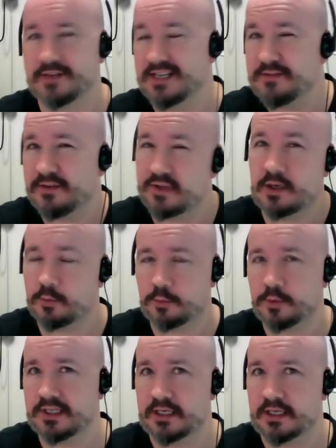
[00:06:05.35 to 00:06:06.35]
and even if you don't
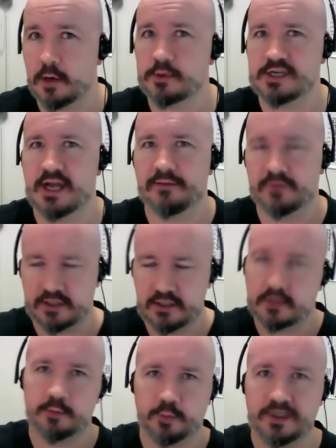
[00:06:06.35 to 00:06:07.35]
really know Java, you
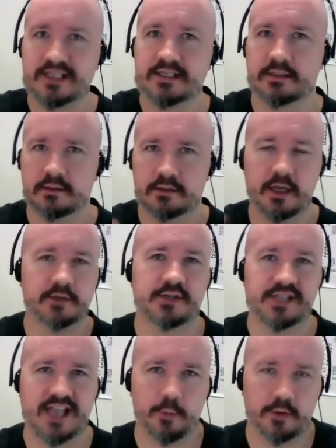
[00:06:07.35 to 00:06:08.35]
can read it and
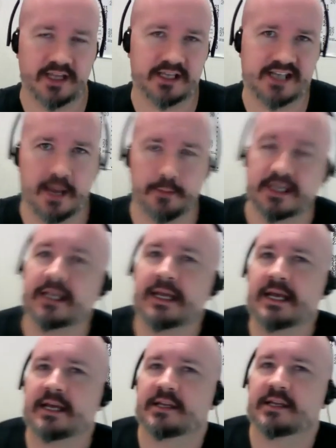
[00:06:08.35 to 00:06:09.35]
understand what that's happening.
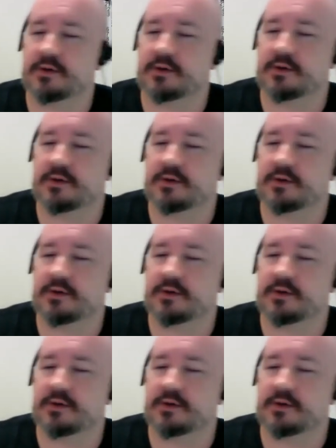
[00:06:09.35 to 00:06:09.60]
Swift